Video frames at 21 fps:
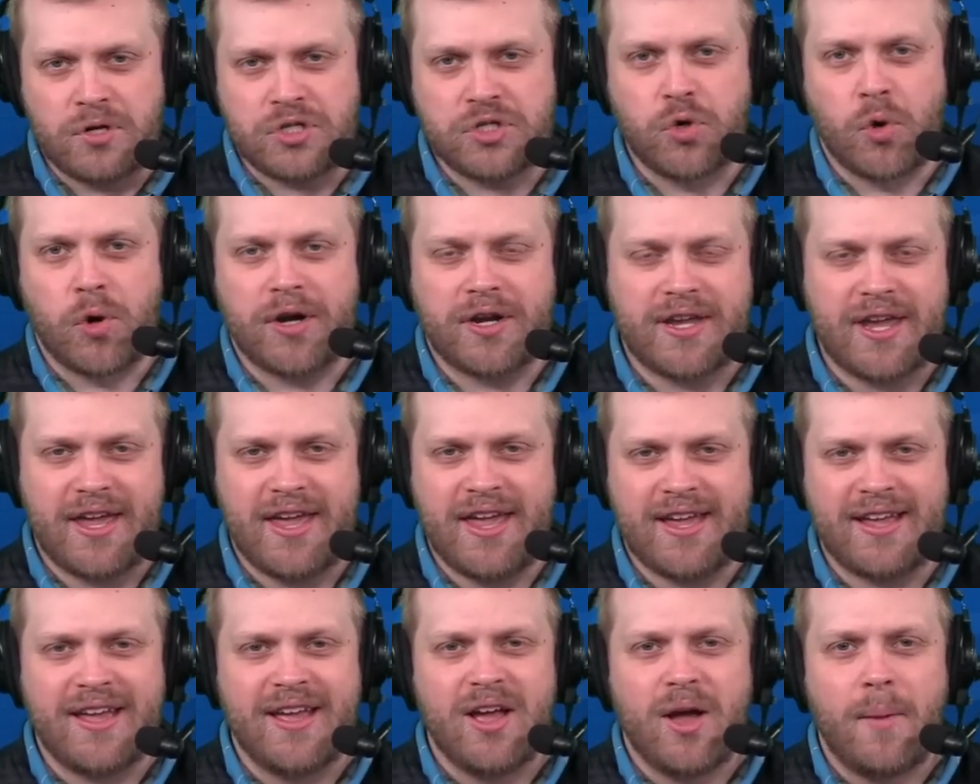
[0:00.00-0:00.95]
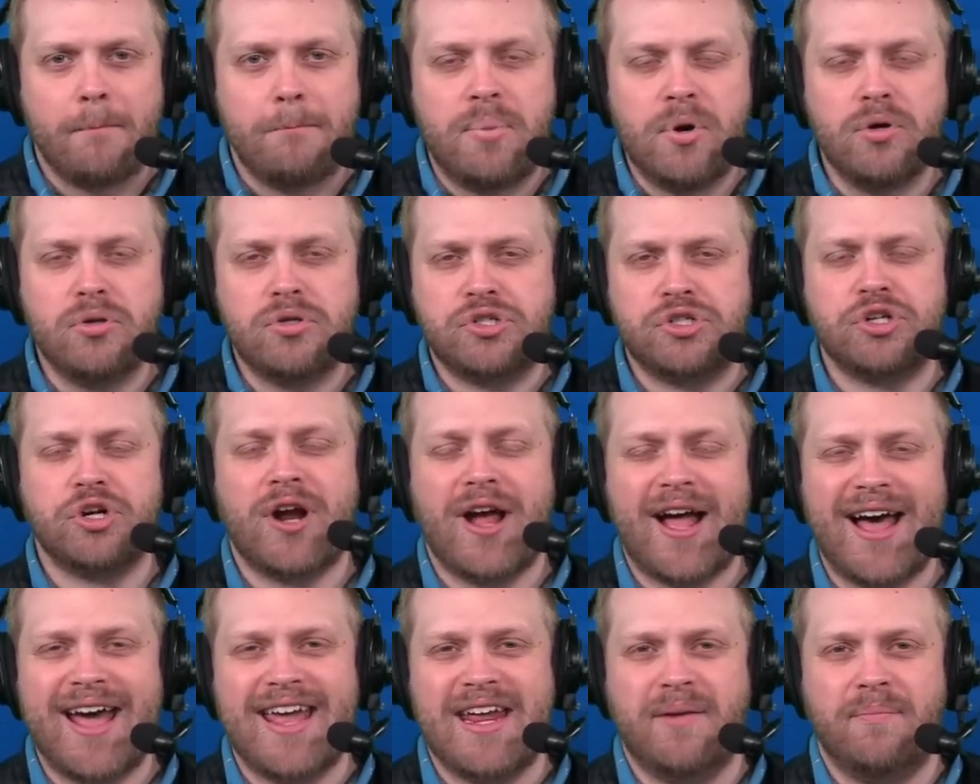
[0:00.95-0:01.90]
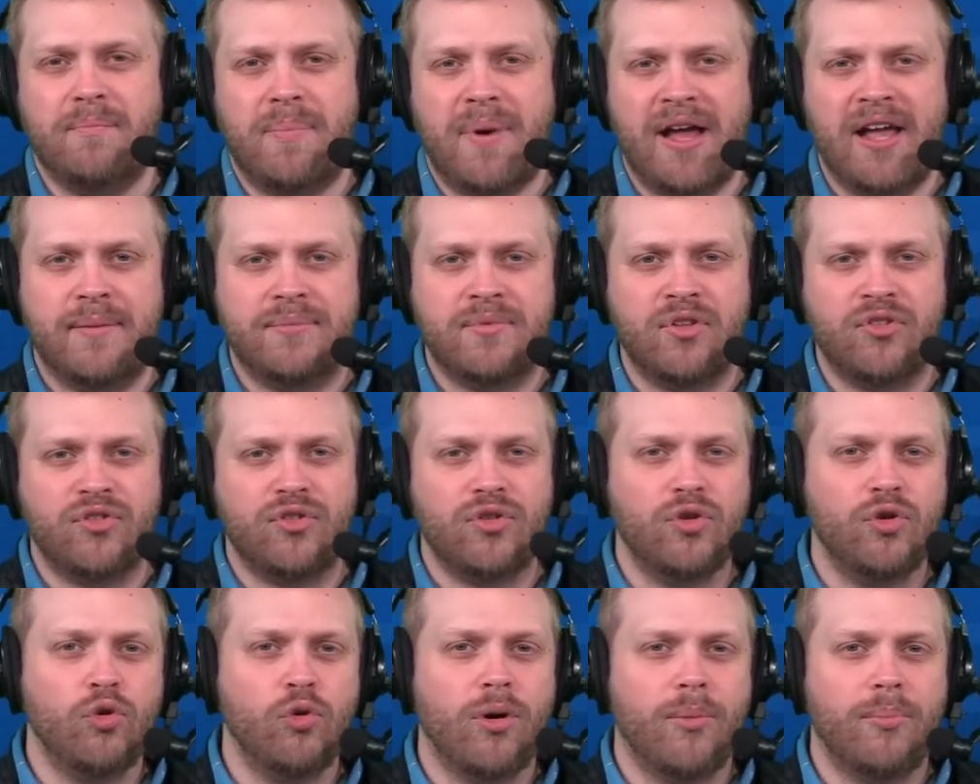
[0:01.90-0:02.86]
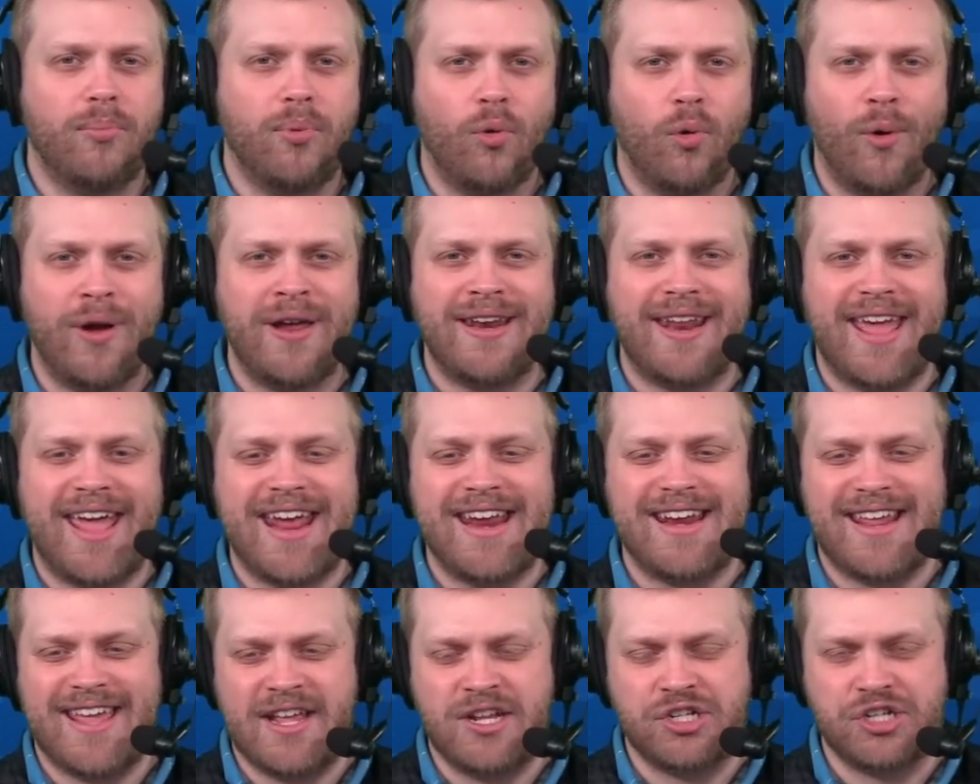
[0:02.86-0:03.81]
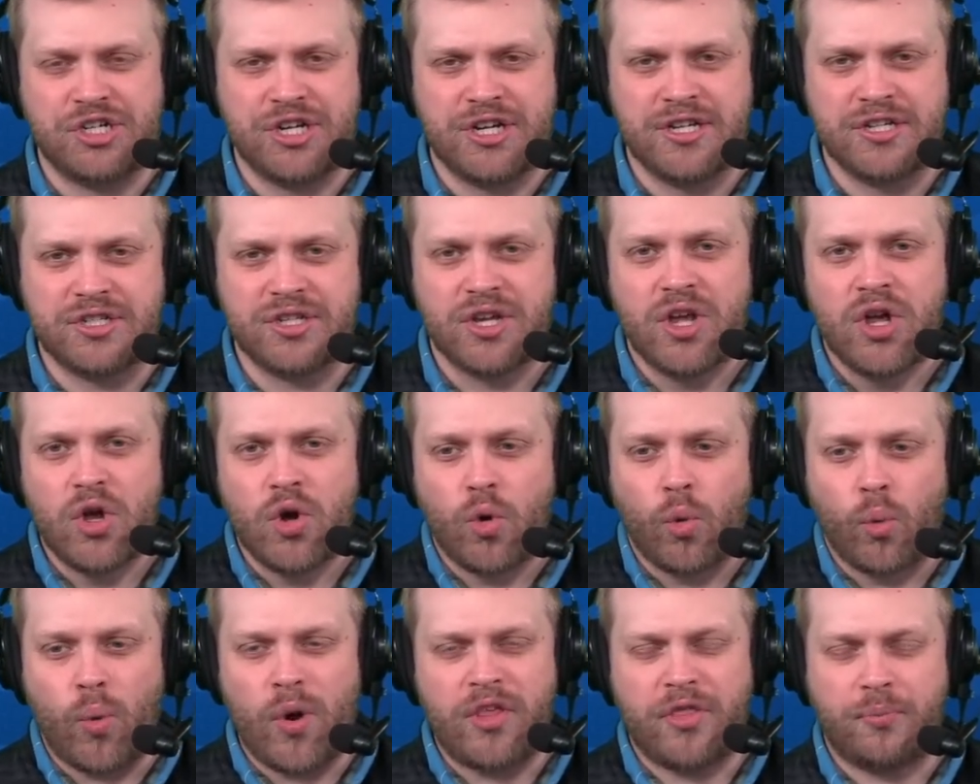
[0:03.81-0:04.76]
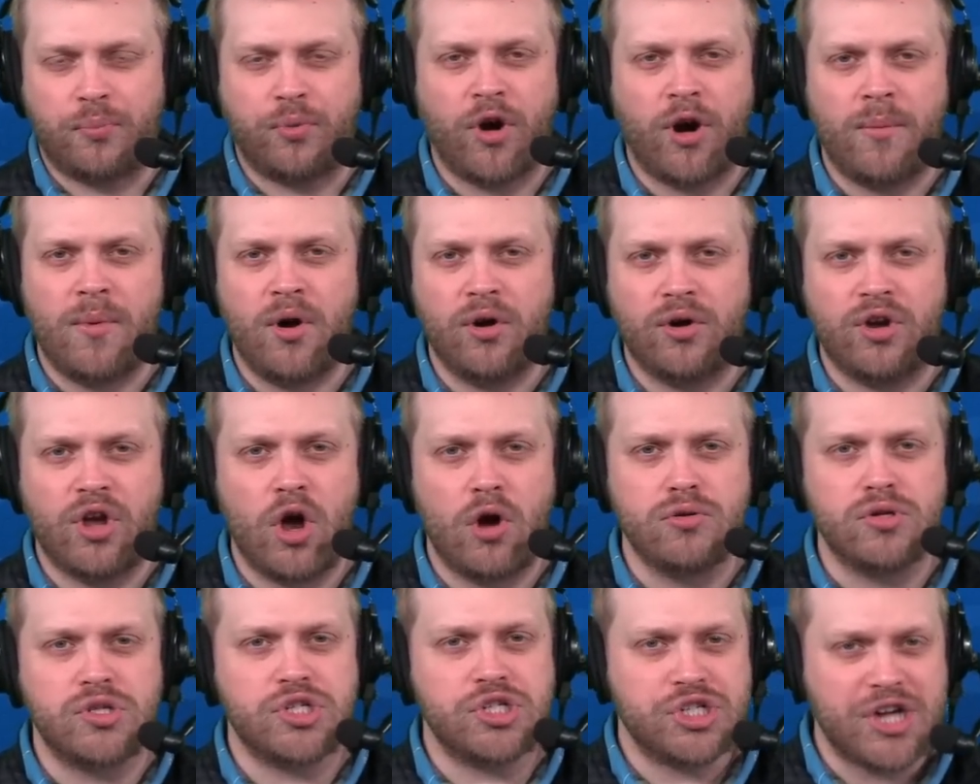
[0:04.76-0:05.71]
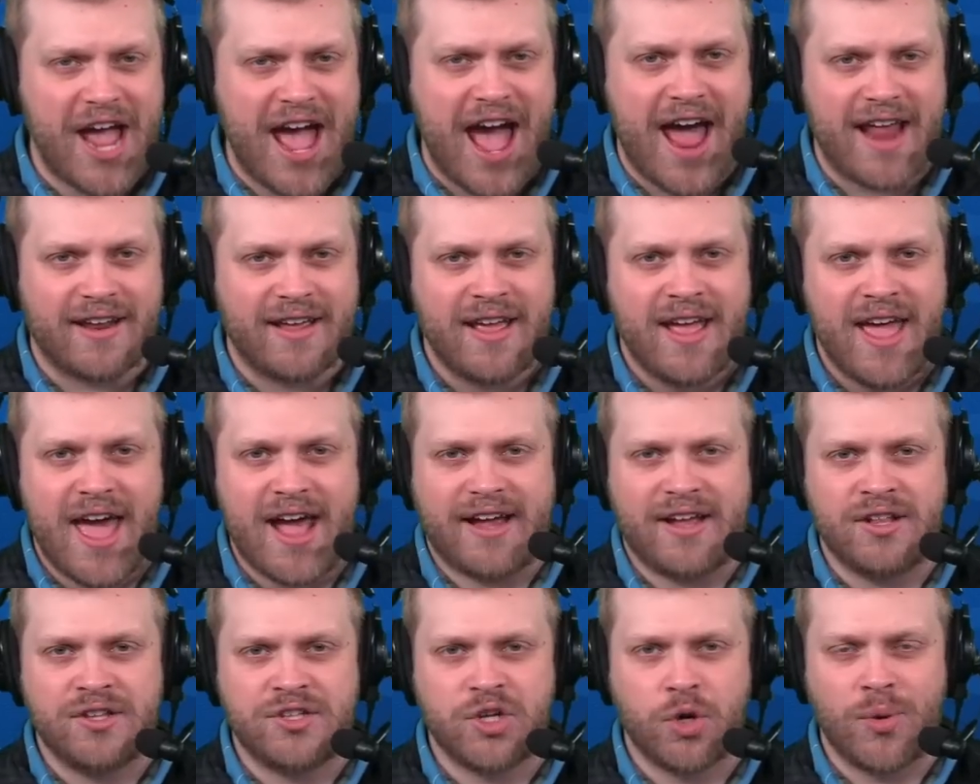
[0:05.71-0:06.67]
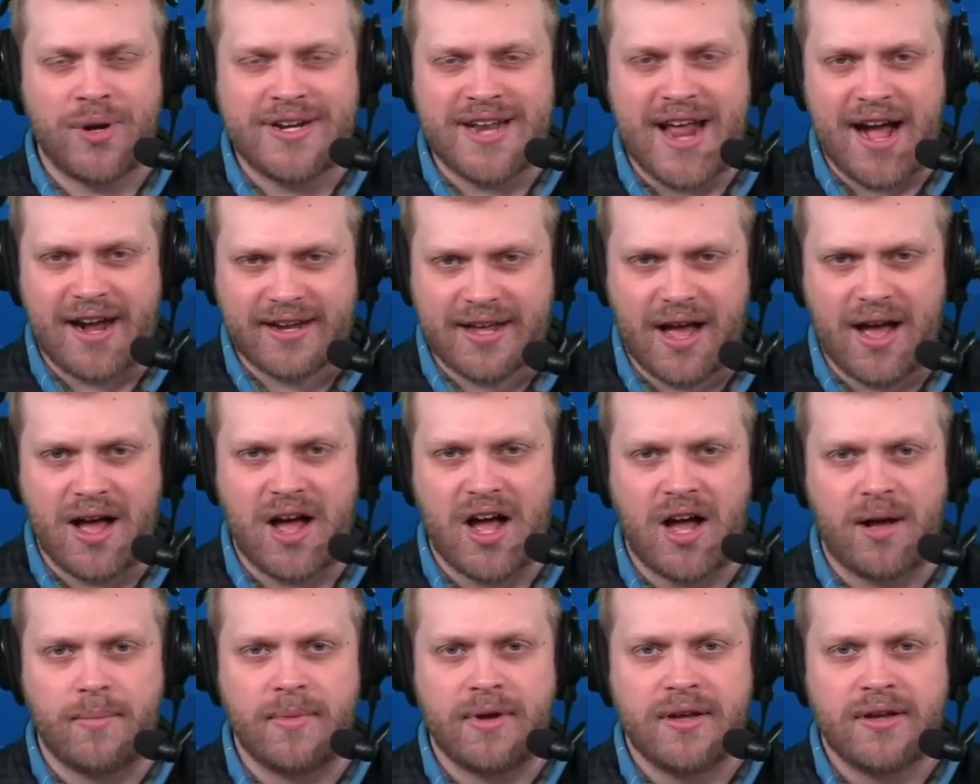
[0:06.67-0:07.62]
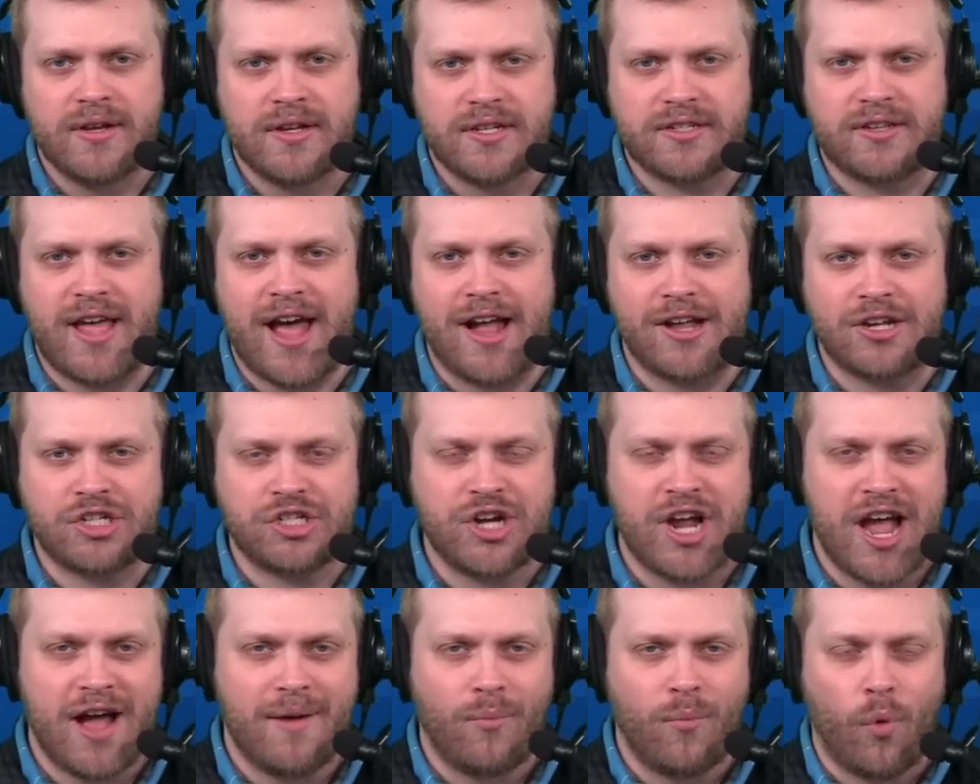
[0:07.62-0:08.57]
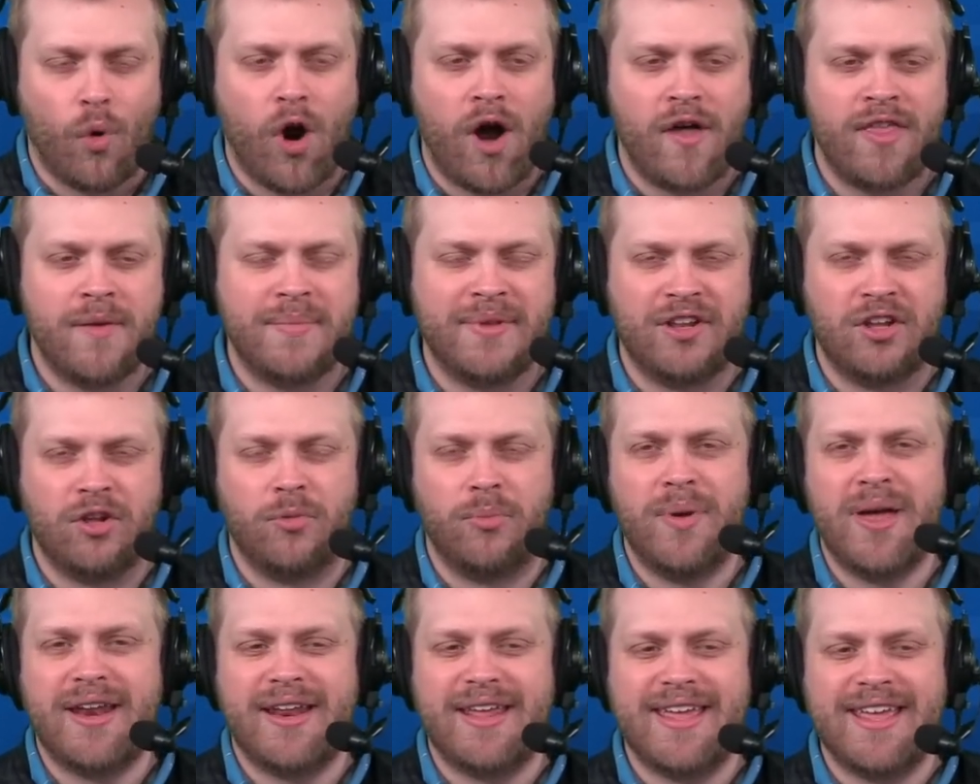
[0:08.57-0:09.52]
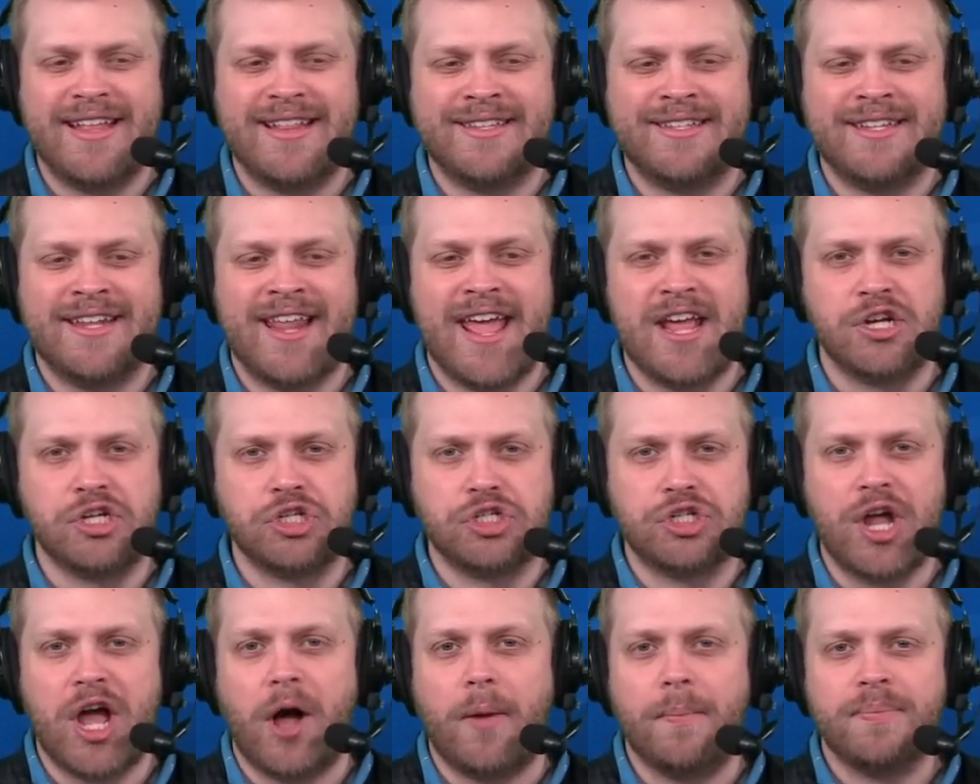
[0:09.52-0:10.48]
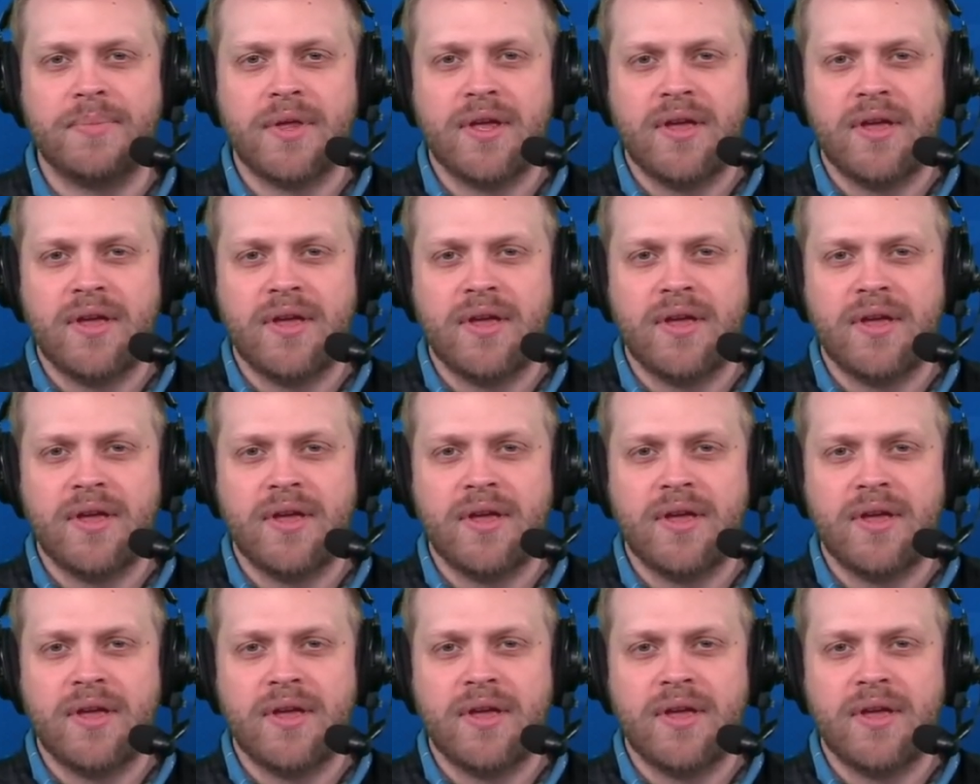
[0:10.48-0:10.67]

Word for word: a short king, boost your height by up to 2.8 inches with promo code CHAT at Conzuri.com slash chat. More on them a little bit in today's show.